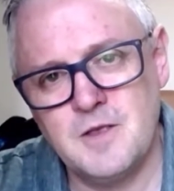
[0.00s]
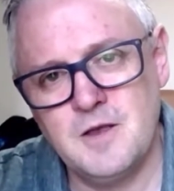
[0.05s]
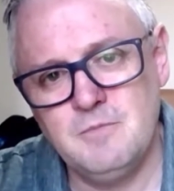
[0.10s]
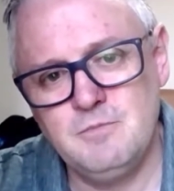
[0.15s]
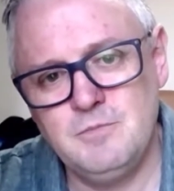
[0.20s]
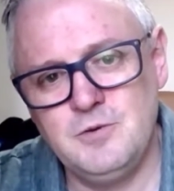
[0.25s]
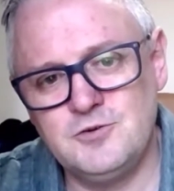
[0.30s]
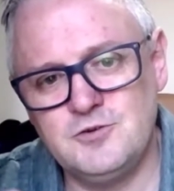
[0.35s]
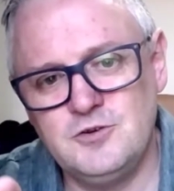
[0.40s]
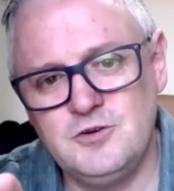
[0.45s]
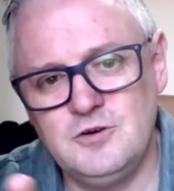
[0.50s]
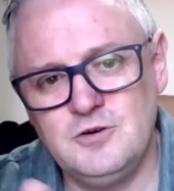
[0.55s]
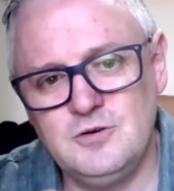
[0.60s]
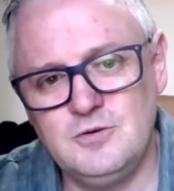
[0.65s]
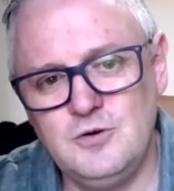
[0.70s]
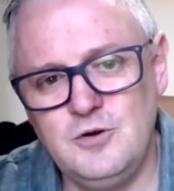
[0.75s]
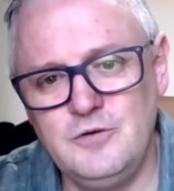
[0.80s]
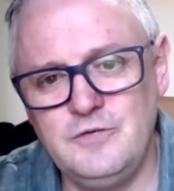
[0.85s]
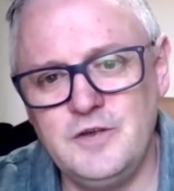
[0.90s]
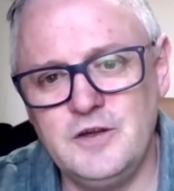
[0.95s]
But who
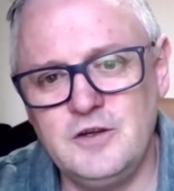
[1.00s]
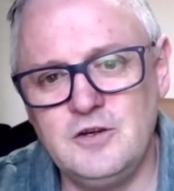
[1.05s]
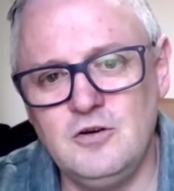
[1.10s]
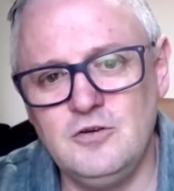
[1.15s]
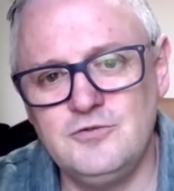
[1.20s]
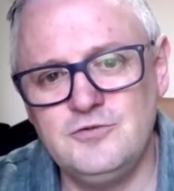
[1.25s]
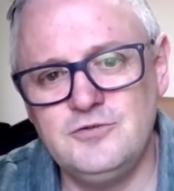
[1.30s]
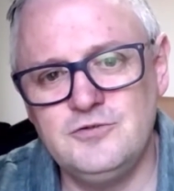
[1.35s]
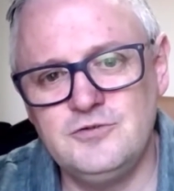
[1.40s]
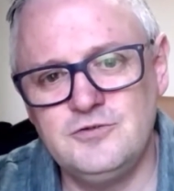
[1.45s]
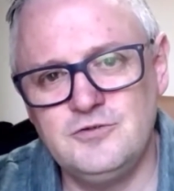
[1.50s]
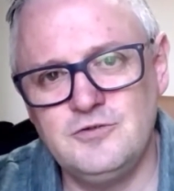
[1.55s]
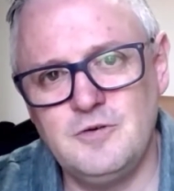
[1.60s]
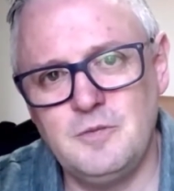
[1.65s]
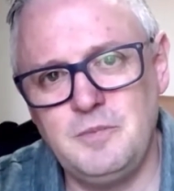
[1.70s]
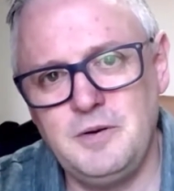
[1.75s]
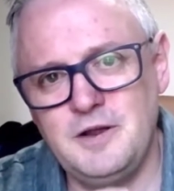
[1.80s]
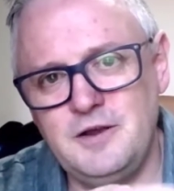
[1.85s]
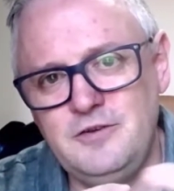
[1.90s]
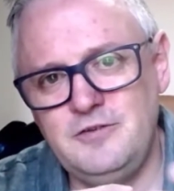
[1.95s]
have they got to
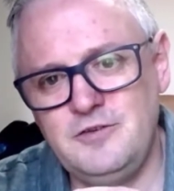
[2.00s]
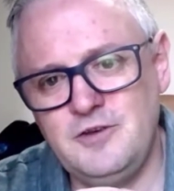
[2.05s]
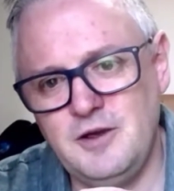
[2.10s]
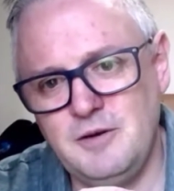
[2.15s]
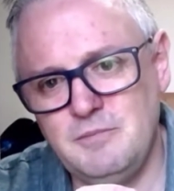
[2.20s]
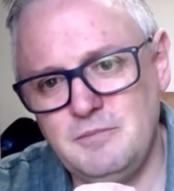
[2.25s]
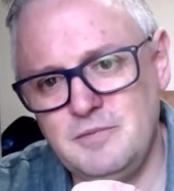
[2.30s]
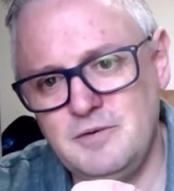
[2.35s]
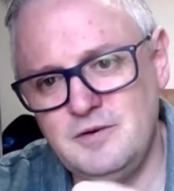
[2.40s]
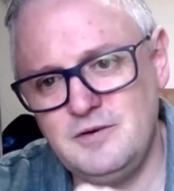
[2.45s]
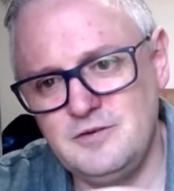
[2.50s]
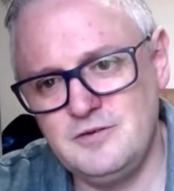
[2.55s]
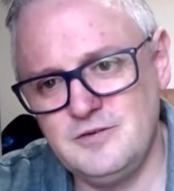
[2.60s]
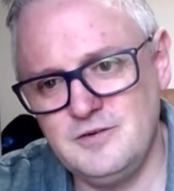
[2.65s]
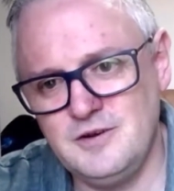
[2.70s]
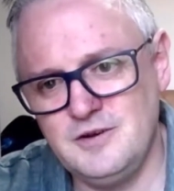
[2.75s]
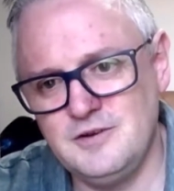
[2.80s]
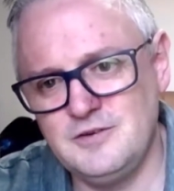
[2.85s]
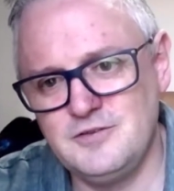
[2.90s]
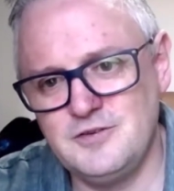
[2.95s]
replace him?
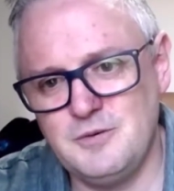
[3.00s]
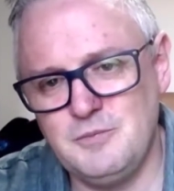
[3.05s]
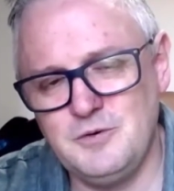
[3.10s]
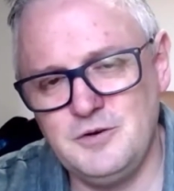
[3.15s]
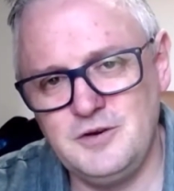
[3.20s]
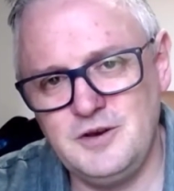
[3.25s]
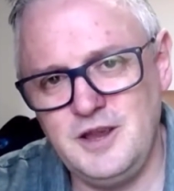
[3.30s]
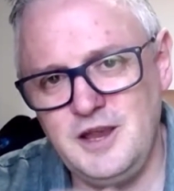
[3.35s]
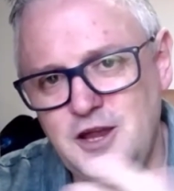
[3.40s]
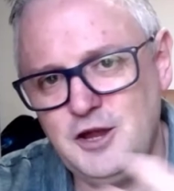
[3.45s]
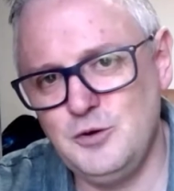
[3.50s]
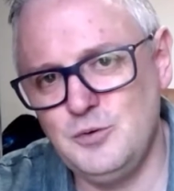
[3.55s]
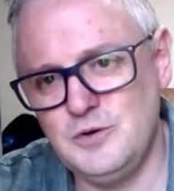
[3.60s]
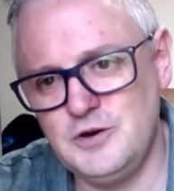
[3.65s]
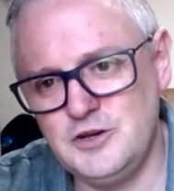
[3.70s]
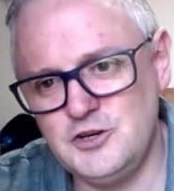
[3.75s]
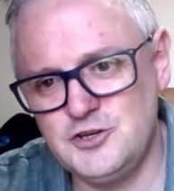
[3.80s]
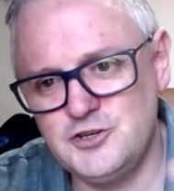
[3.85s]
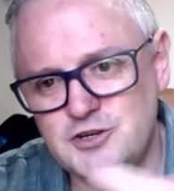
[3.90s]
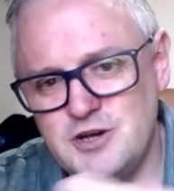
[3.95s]
Someone
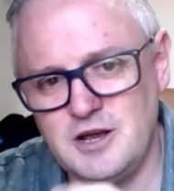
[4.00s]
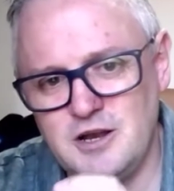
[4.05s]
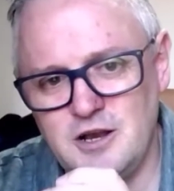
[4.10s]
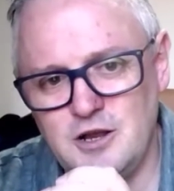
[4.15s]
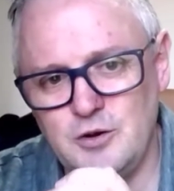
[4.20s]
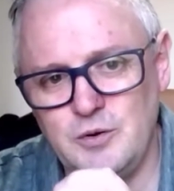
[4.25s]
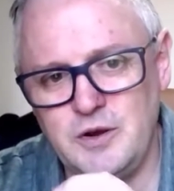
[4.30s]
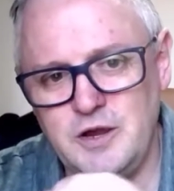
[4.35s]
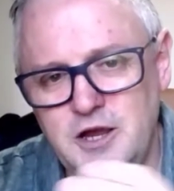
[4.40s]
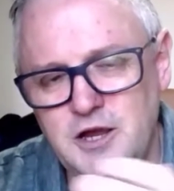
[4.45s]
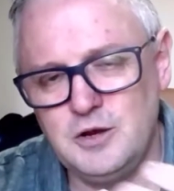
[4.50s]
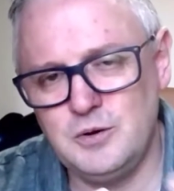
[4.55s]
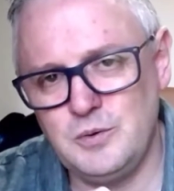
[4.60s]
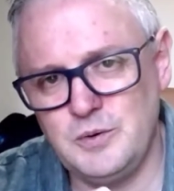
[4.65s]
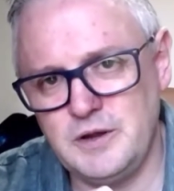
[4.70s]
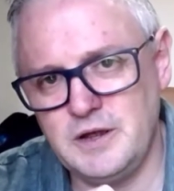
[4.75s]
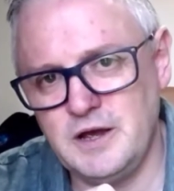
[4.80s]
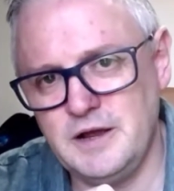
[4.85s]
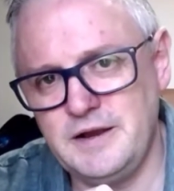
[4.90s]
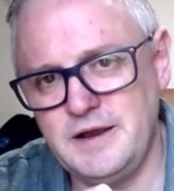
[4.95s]
equally shallow,
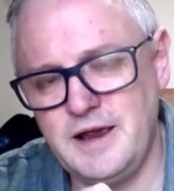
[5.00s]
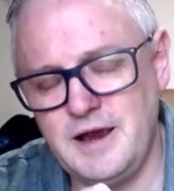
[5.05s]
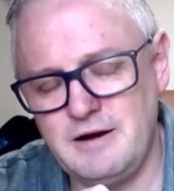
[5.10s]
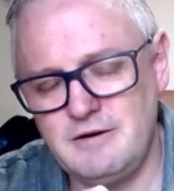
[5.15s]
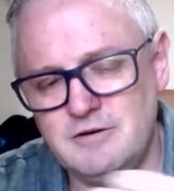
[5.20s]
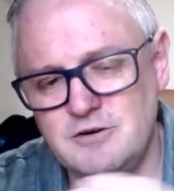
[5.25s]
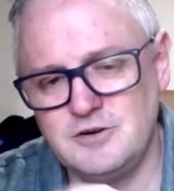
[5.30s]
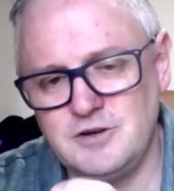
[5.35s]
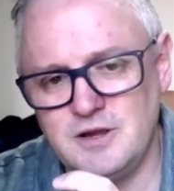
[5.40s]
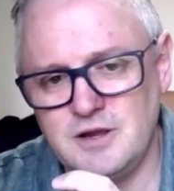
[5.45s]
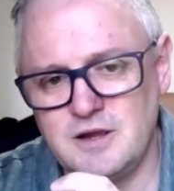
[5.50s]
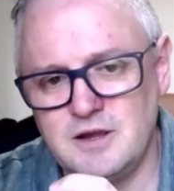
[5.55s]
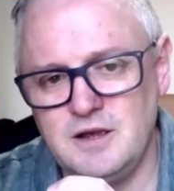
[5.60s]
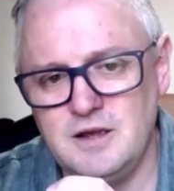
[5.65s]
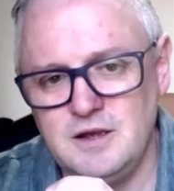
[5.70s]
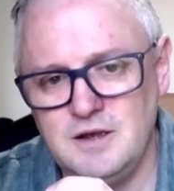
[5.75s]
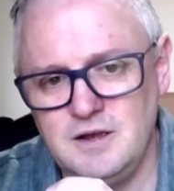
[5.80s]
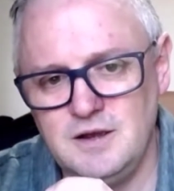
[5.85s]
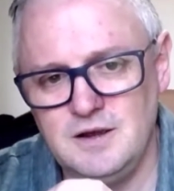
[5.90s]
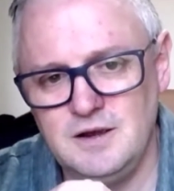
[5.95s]
equally an heretic,
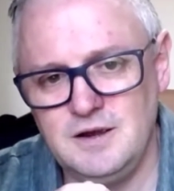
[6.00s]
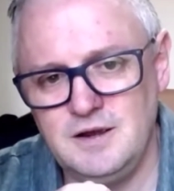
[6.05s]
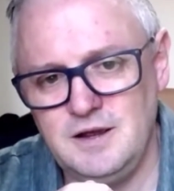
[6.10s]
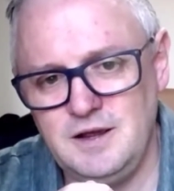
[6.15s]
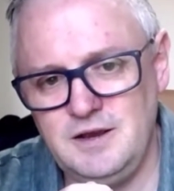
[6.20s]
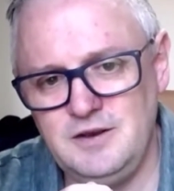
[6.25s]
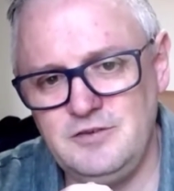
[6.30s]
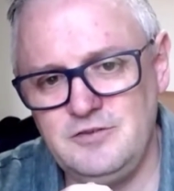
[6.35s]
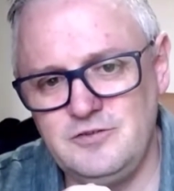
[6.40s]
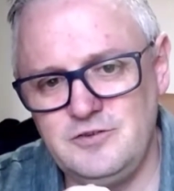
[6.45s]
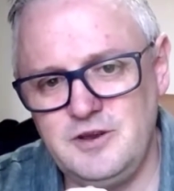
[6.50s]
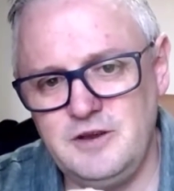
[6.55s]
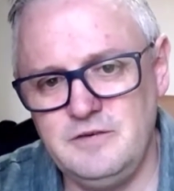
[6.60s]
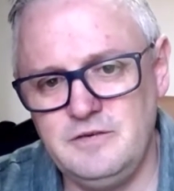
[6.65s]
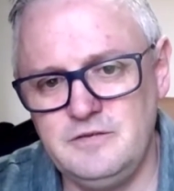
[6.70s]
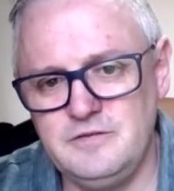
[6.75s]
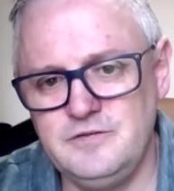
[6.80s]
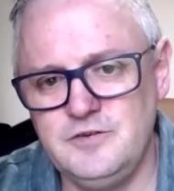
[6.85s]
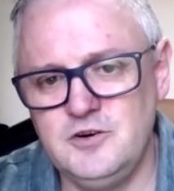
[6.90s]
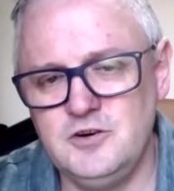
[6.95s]
in
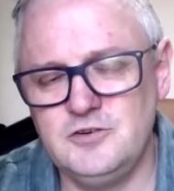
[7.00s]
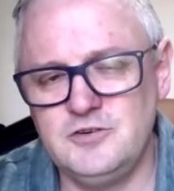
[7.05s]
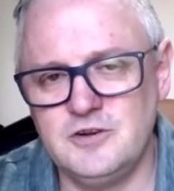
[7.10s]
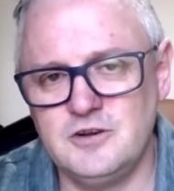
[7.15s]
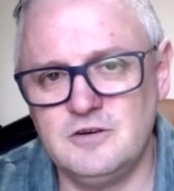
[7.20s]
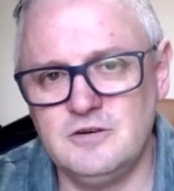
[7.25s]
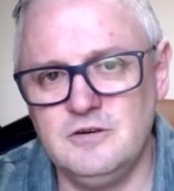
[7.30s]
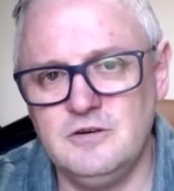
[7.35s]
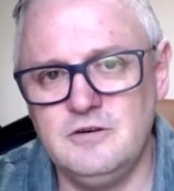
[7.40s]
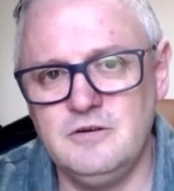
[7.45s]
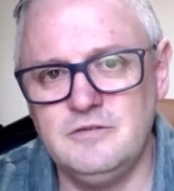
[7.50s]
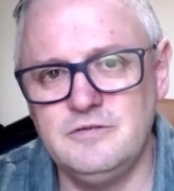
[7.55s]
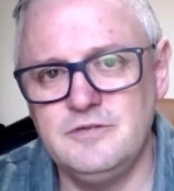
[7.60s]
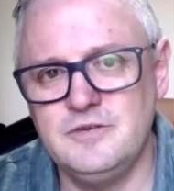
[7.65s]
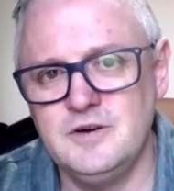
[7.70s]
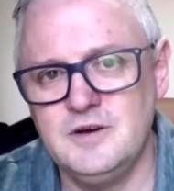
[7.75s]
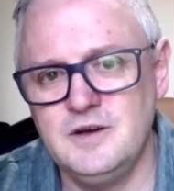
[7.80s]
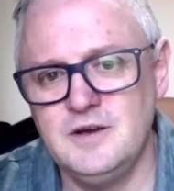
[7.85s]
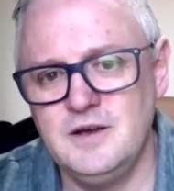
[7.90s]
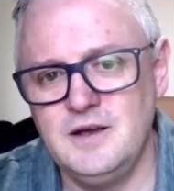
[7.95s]
Stephen Furtick
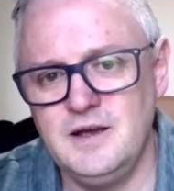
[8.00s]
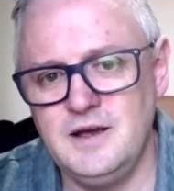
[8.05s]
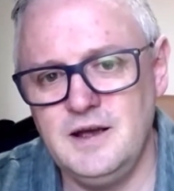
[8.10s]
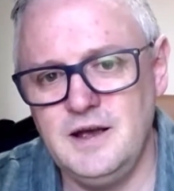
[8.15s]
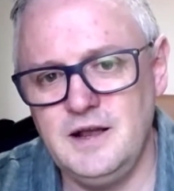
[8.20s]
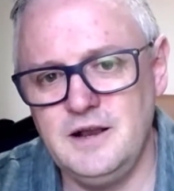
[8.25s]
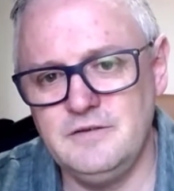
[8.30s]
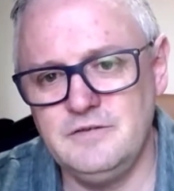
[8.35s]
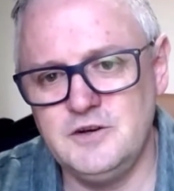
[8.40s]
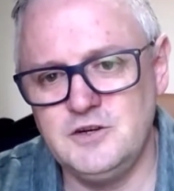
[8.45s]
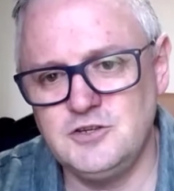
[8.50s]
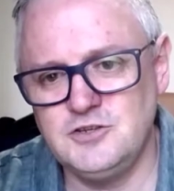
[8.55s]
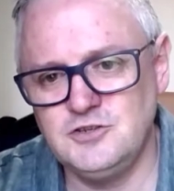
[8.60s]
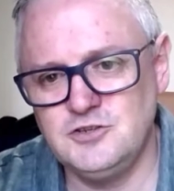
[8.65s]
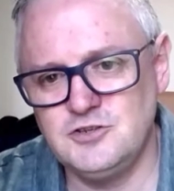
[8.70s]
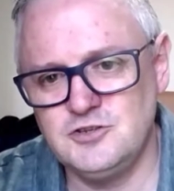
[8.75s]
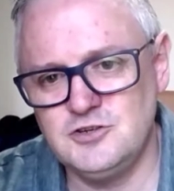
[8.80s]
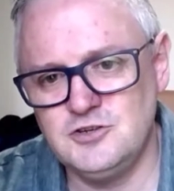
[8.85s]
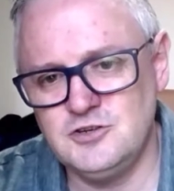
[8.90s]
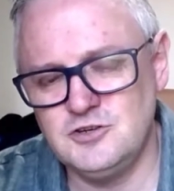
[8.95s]
of Elevation
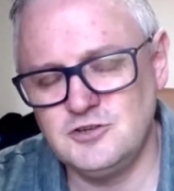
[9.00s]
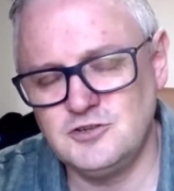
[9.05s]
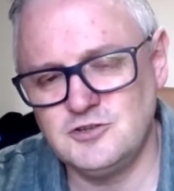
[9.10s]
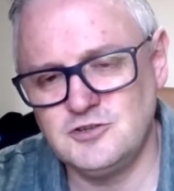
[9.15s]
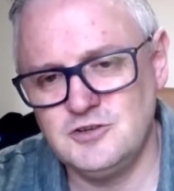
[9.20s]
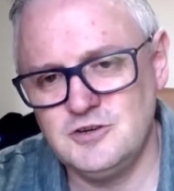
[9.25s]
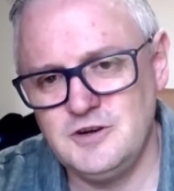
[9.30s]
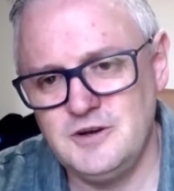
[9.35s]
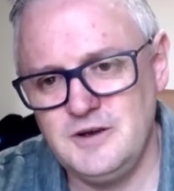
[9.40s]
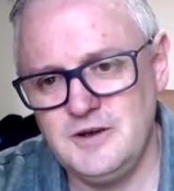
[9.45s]
Church.